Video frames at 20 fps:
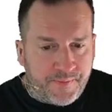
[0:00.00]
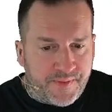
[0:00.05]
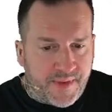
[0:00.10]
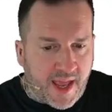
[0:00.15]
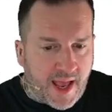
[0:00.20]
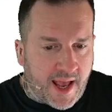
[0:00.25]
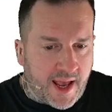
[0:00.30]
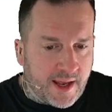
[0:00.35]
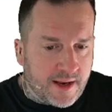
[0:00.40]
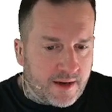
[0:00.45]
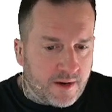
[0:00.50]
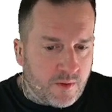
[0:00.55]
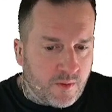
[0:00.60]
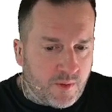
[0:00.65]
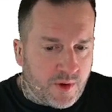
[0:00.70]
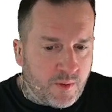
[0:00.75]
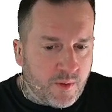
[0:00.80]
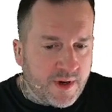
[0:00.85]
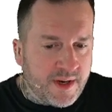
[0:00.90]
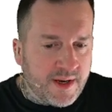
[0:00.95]
and
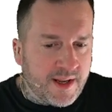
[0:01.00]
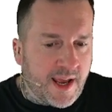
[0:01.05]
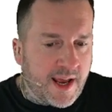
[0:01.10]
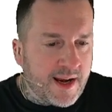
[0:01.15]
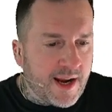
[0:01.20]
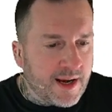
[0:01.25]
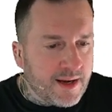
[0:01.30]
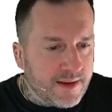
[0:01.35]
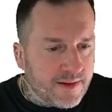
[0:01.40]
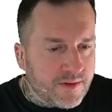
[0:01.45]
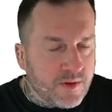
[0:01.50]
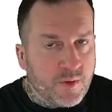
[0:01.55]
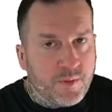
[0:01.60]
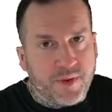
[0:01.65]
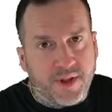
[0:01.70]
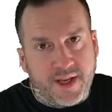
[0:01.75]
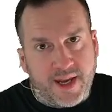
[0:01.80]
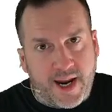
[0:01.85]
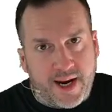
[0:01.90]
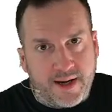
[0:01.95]
we wouldn't get any
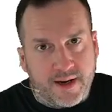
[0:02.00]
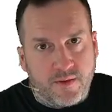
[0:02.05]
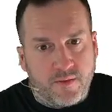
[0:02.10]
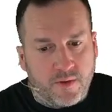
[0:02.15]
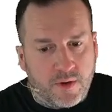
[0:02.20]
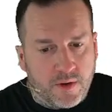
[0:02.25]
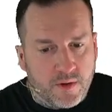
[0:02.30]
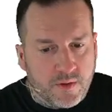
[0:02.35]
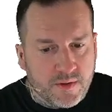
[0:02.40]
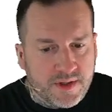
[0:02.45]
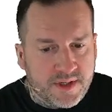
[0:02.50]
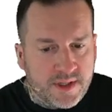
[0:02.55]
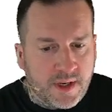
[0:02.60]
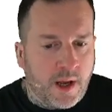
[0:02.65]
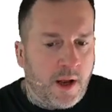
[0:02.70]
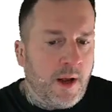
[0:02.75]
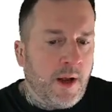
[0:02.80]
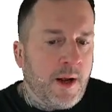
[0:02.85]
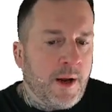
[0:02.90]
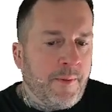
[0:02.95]
duplicated rows.
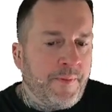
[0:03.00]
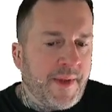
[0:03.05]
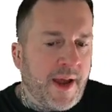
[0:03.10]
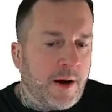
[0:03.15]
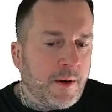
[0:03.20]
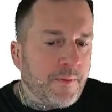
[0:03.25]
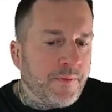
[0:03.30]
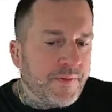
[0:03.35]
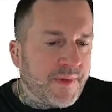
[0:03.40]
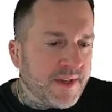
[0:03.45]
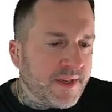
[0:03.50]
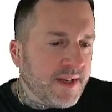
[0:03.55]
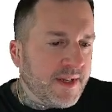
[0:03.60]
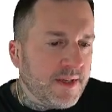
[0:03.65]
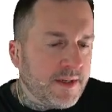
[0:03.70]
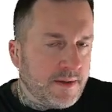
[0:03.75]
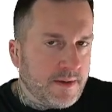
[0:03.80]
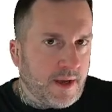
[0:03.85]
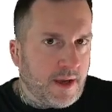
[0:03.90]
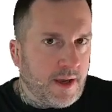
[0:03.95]
Now, this
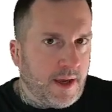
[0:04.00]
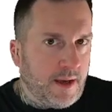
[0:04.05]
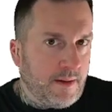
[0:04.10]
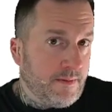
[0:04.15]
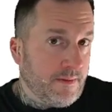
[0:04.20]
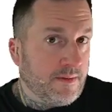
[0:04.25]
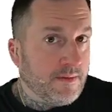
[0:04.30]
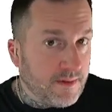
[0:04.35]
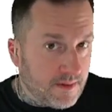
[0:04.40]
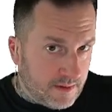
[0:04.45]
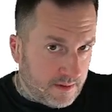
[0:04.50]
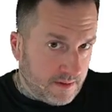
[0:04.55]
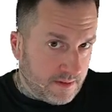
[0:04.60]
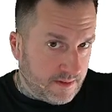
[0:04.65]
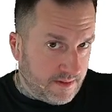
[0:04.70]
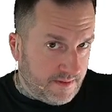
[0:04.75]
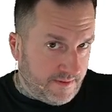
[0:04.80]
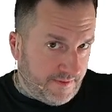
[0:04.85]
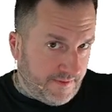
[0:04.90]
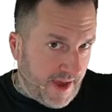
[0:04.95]
is a
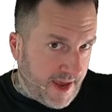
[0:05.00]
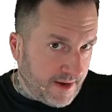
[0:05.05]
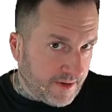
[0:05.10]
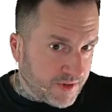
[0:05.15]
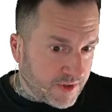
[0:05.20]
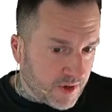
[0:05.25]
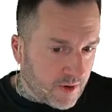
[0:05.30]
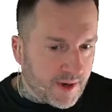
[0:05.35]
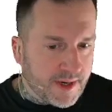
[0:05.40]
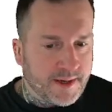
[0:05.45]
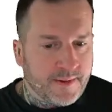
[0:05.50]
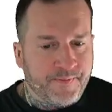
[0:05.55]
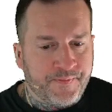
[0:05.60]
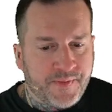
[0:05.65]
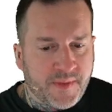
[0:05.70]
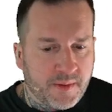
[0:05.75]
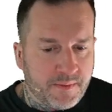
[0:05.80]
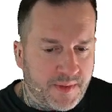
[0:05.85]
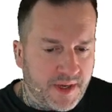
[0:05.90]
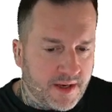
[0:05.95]
fake join
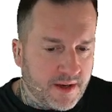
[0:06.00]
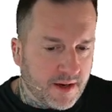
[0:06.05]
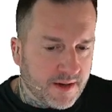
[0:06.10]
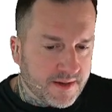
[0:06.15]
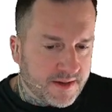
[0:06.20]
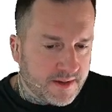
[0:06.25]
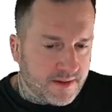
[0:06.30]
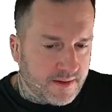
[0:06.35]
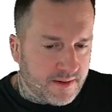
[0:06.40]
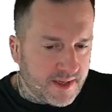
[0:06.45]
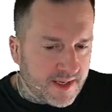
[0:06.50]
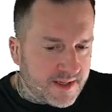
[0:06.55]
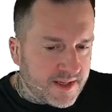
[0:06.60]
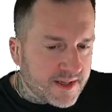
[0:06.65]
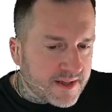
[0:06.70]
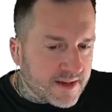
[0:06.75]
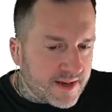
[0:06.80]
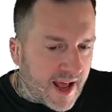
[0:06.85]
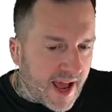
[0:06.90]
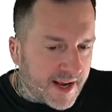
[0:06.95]
because this
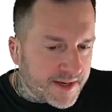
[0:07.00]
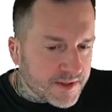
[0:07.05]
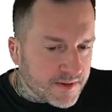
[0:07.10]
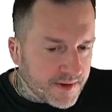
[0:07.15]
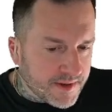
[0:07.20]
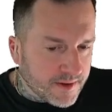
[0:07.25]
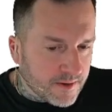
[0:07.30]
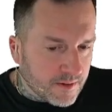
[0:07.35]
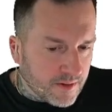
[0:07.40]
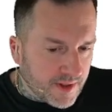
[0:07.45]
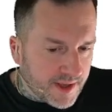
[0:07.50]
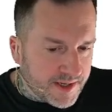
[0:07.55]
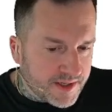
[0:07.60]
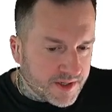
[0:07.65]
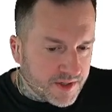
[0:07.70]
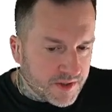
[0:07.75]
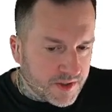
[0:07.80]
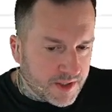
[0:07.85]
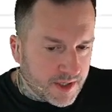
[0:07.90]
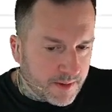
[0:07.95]
isn't actually the
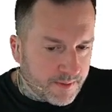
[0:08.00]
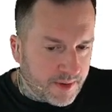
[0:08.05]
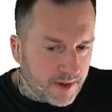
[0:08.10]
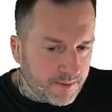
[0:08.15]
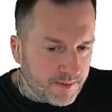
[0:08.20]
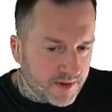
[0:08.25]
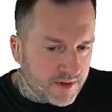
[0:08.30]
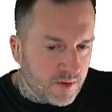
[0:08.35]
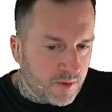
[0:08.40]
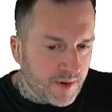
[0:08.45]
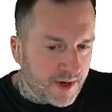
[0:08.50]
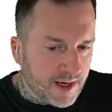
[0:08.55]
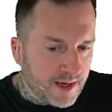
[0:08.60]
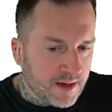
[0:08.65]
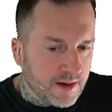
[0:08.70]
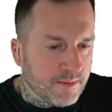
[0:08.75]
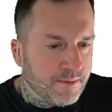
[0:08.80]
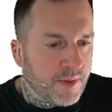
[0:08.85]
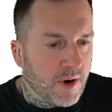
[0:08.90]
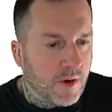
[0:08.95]
relationship
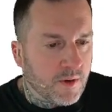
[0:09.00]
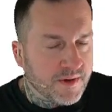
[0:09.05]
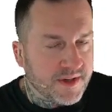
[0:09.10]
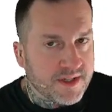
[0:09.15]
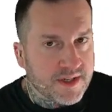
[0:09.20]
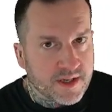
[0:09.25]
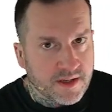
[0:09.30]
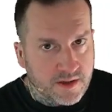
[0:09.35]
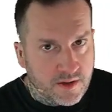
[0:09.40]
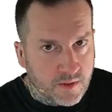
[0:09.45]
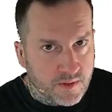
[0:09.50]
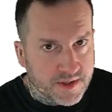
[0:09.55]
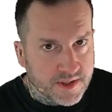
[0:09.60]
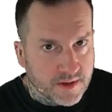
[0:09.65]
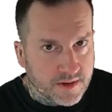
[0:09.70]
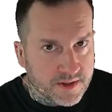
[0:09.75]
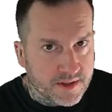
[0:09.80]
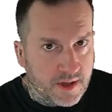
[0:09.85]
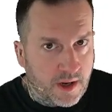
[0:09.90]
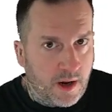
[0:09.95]
between posts and
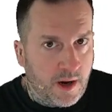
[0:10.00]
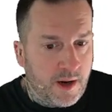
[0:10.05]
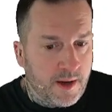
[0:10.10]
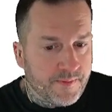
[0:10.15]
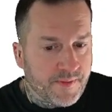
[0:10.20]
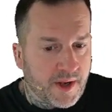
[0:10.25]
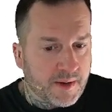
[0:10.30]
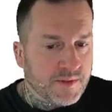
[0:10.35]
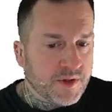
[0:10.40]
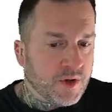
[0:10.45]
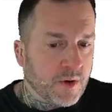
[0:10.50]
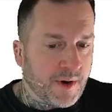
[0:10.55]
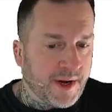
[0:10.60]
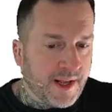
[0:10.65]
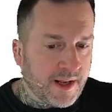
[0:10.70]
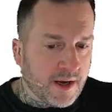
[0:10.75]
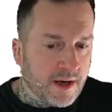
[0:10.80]
users. I'm joining